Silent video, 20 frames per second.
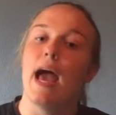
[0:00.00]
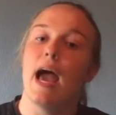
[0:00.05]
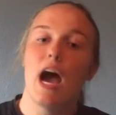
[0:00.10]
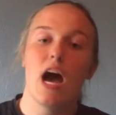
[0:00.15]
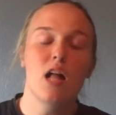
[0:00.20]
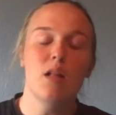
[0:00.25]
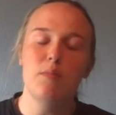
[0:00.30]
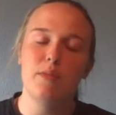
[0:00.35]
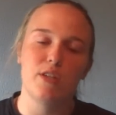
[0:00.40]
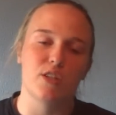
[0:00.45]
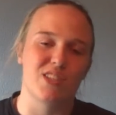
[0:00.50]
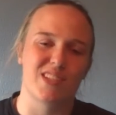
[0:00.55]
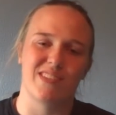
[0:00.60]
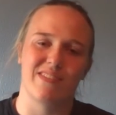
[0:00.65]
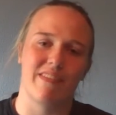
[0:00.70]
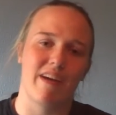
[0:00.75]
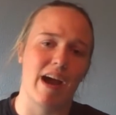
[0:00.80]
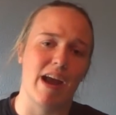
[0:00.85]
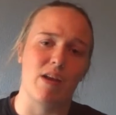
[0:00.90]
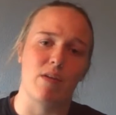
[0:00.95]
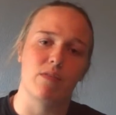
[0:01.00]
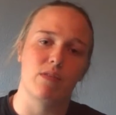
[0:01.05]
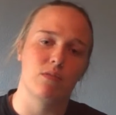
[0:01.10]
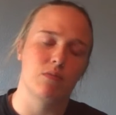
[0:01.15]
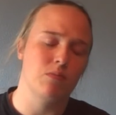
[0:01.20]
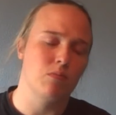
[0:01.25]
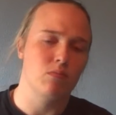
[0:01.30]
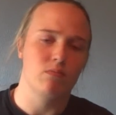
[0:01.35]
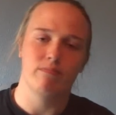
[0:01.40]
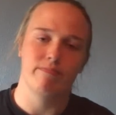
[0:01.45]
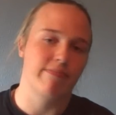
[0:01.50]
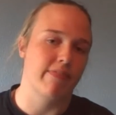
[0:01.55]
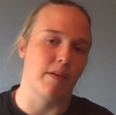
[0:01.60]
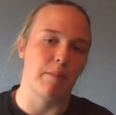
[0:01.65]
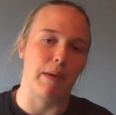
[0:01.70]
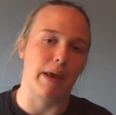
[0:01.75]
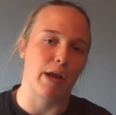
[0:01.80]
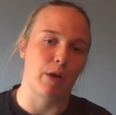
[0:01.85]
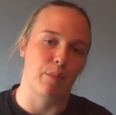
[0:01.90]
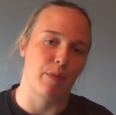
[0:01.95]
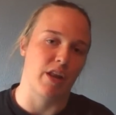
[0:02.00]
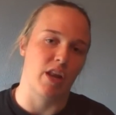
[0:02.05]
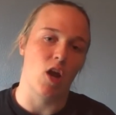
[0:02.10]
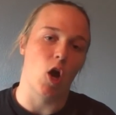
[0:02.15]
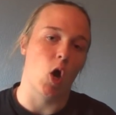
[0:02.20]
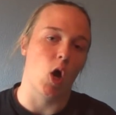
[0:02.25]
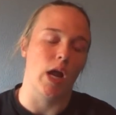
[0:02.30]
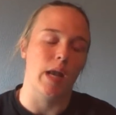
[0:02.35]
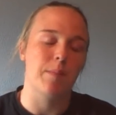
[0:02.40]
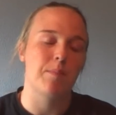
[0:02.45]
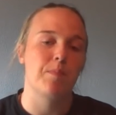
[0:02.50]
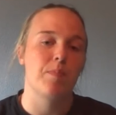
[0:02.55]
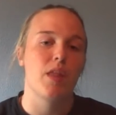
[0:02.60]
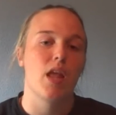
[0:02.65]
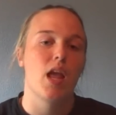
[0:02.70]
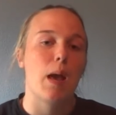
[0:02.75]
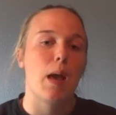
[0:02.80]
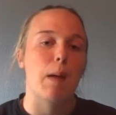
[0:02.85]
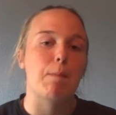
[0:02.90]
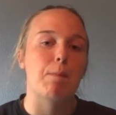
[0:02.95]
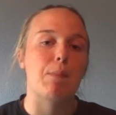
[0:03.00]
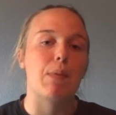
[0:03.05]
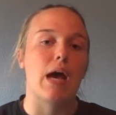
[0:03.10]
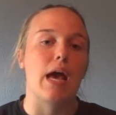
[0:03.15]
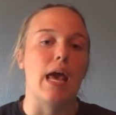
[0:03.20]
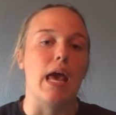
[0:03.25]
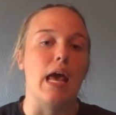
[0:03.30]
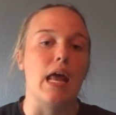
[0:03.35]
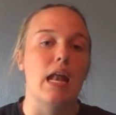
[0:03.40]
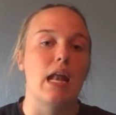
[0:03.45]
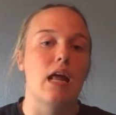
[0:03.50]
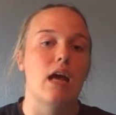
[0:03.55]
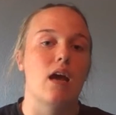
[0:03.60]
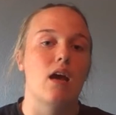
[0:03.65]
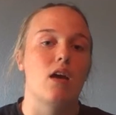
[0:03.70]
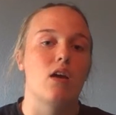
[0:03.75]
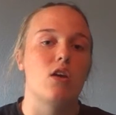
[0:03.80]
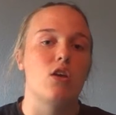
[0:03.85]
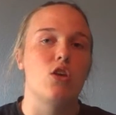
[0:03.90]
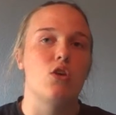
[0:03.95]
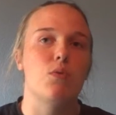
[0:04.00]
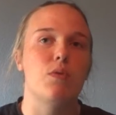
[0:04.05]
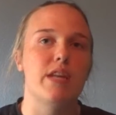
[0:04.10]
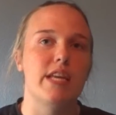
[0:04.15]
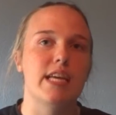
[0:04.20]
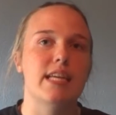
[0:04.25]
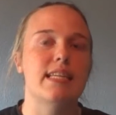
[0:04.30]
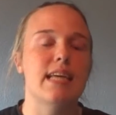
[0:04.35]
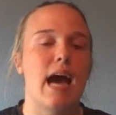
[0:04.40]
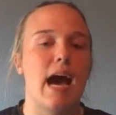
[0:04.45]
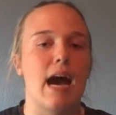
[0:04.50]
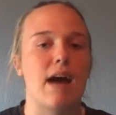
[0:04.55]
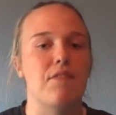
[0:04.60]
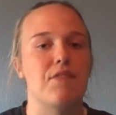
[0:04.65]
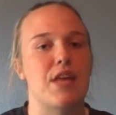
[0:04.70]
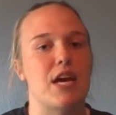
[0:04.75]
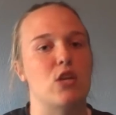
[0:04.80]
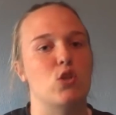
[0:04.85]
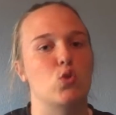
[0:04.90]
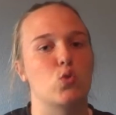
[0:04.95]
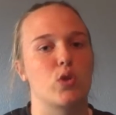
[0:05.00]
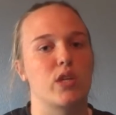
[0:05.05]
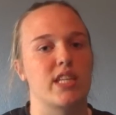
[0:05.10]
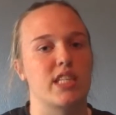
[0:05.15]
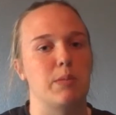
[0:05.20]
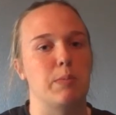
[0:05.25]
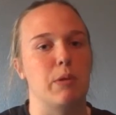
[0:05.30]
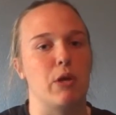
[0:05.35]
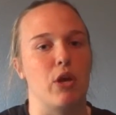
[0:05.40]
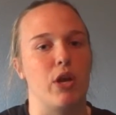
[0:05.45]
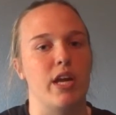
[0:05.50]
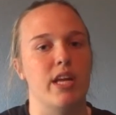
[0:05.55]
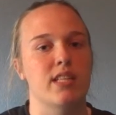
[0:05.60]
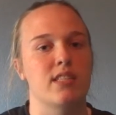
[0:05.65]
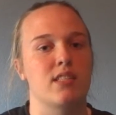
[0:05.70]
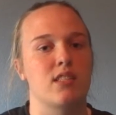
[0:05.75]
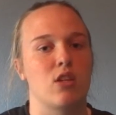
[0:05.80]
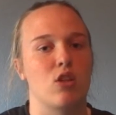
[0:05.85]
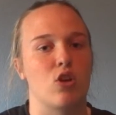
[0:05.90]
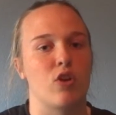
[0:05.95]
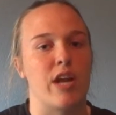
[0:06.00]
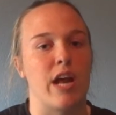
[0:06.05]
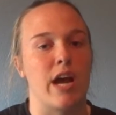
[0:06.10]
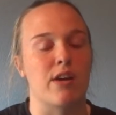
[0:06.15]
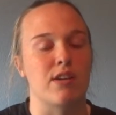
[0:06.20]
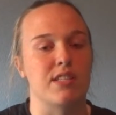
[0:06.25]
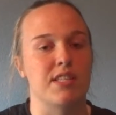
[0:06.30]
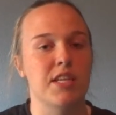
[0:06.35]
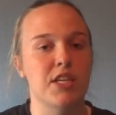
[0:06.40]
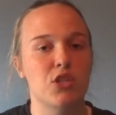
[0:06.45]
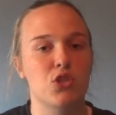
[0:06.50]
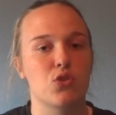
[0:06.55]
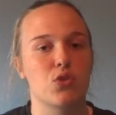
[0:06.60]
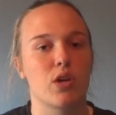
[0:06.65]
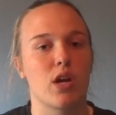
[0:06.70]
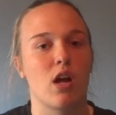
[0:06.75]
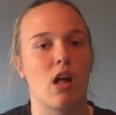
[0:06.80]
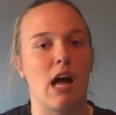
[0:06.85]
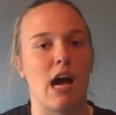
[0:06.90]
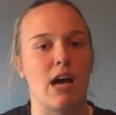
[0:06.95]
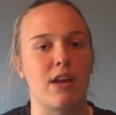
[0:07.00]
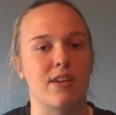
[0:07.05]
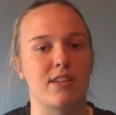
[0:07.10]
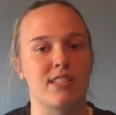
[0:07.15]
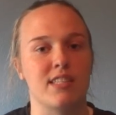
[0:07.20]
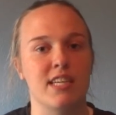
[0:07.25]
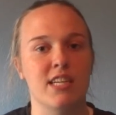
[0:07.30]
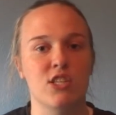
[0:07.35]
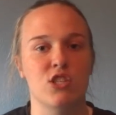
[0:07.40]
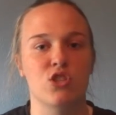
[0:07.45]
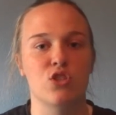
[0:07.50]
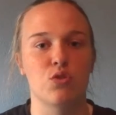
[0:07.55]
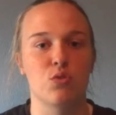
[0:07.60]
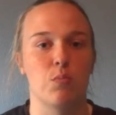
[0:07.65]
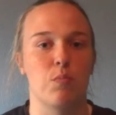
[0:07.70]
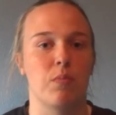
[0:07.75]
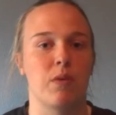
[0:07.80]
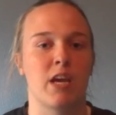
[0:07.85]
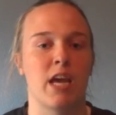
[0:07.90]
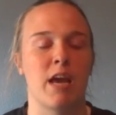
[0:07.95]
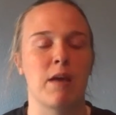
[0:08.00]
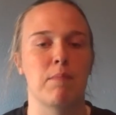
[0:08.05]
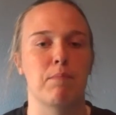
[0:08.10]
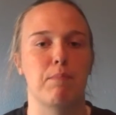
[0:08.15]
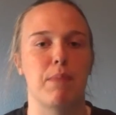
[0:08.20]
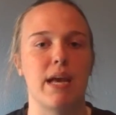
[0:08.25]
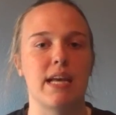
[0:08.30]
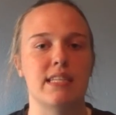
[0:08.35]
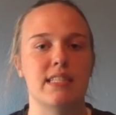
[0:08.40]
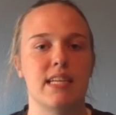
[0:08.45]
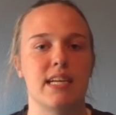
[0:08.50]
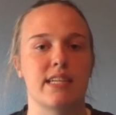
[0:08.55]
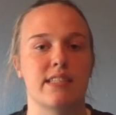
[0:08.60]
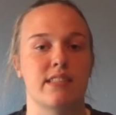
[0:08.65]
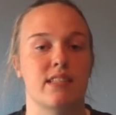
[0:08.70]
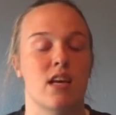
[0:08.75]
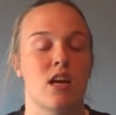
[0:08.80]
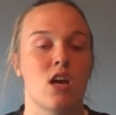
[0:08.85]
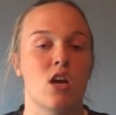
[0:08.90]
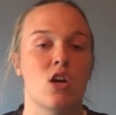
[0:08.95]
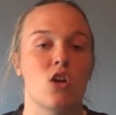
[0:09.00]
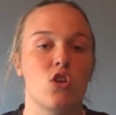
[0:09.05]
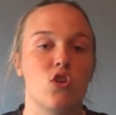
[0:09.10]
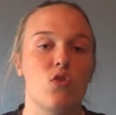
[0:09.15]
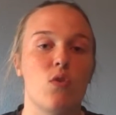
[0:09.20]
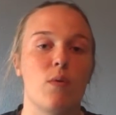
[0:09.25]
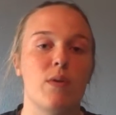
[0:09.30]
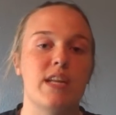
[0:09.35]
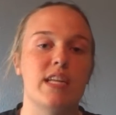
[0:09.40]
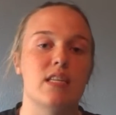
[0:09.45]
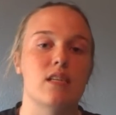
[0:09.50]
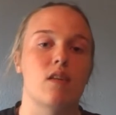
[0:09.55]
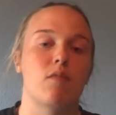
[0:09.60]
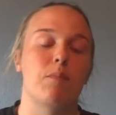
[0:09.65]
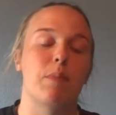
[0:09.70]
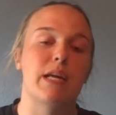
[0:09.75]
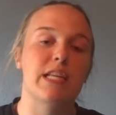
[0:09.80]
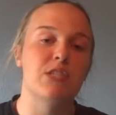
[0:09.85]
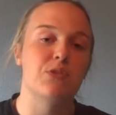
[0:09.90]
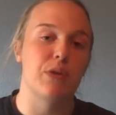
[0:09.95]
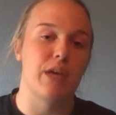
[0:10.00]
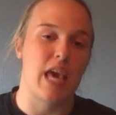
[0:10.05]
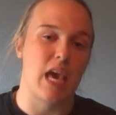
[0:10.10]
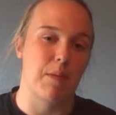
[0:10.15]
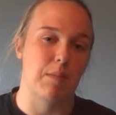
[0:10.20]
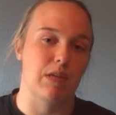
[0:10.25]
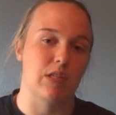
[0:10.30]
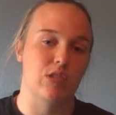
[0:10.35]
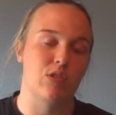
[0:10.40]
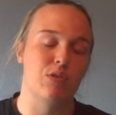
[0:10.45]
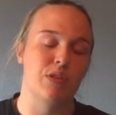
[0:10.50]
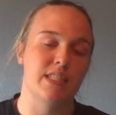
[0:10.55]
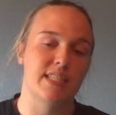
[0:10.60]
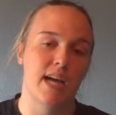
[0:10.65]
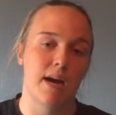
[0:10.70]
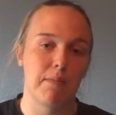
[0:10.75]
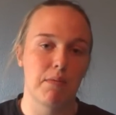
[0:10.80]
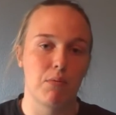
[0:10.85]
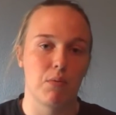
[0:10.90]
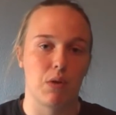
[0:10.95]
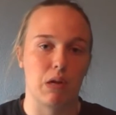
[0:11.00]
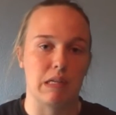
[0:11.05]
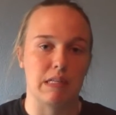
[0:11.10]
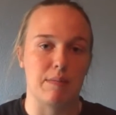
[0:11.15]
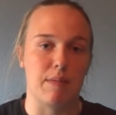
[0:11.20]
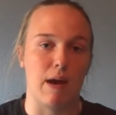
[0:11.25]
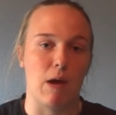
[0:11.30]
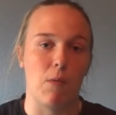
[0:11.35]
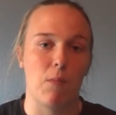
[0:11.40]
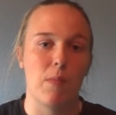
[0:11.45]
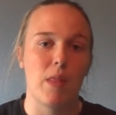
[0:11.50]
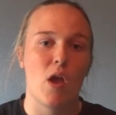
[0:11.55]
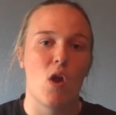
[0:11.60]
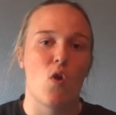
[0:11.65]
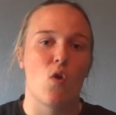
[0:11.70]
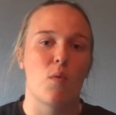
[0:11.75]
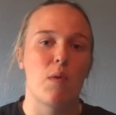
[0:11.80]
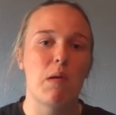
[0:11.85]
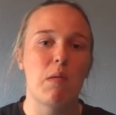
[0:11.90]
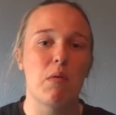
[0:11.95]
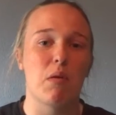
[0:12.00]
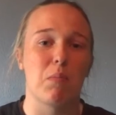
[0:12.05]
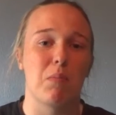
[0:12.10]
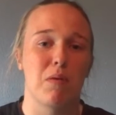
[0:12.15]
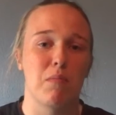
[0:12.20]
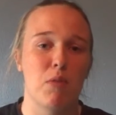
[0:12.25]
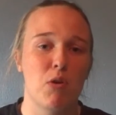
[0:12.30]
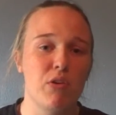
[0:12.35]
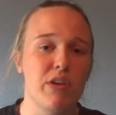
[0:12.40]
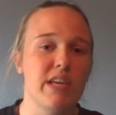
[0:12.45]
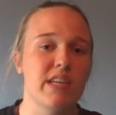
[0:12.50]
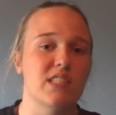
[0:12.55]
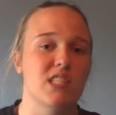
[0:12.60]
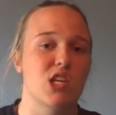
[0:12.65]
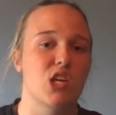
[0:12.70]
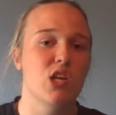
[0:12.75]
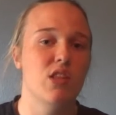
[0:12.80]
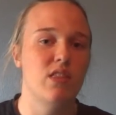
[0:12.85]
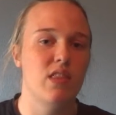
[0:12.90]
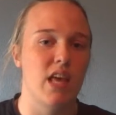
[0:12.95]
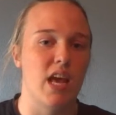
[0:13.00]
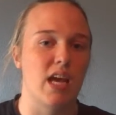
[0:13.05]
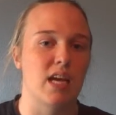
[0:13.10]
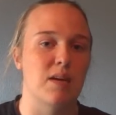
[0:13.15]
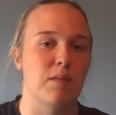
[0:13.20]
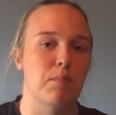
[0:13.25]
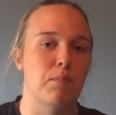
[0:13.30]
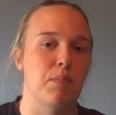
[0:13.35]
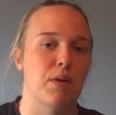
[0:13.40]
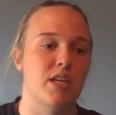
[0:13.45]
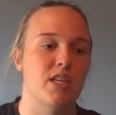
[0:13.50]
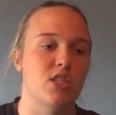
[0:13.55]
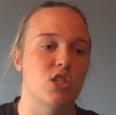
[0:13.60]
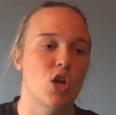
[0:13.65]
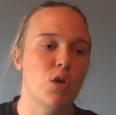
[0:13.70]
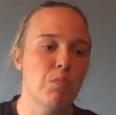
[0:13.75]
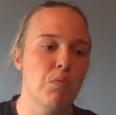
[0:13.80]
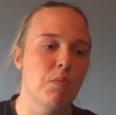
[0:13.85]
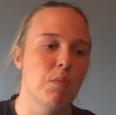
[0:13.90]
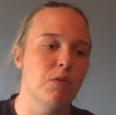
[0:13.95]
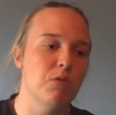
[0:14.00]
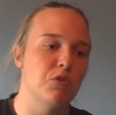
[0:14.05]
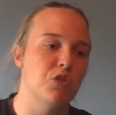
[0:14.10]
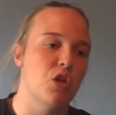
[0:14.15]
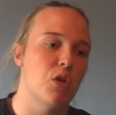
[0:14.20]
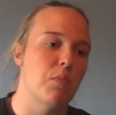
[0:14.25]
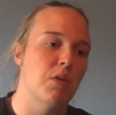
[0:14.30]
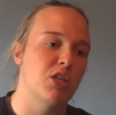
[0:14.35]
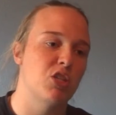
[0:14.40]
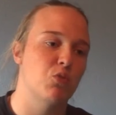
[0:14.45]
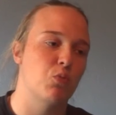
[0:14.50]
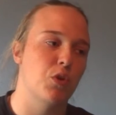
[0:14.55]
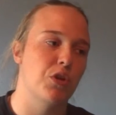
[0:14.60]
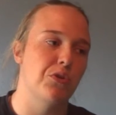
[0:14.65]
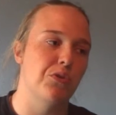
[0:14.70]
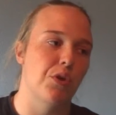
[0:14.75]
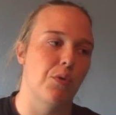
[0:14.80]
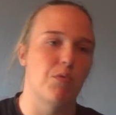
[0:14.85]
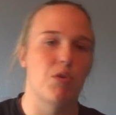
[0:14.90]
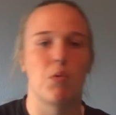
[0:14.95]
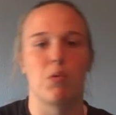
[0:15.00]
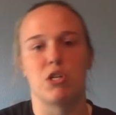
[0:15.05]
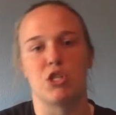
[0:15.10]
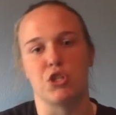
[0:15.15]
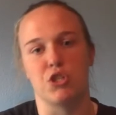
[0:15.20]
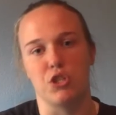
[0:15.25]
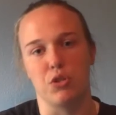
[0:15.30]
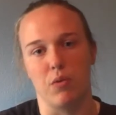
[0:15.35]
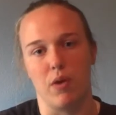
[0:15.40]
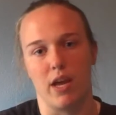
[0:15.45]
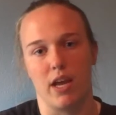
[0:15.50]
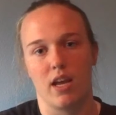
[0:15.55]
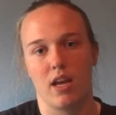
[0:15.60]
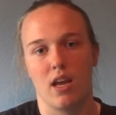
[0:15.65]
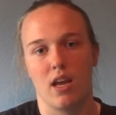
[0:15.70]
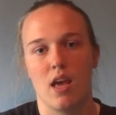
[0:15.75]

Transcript: Element leader's flying from airman on, but you need to have that drill experience to learn how to teach drill, how to teach new basics. You need to have been to encampment so you can tell people what it's about. Remember, promoting is a good thing, but don't promote so much where you don't know what you're doing.